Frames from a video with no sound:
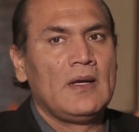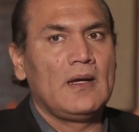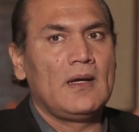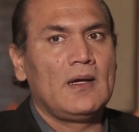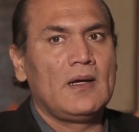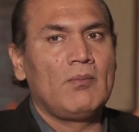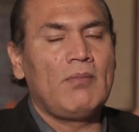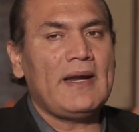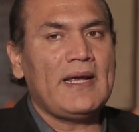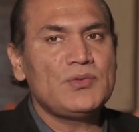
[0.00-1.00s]

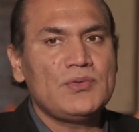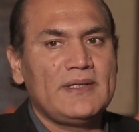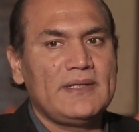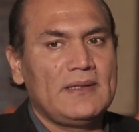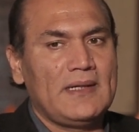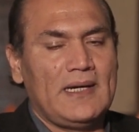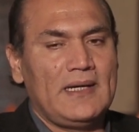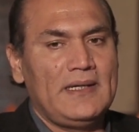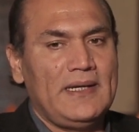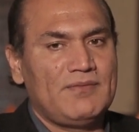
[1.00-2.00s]
But actually,
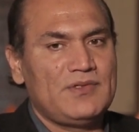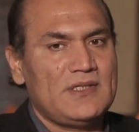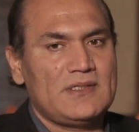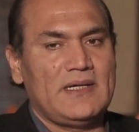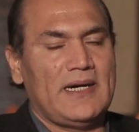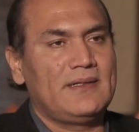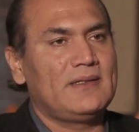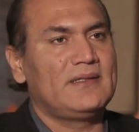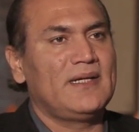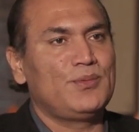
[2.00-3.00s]
I have just
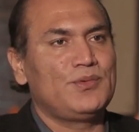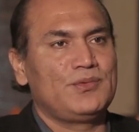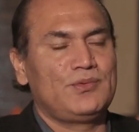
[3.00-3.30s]
guided them to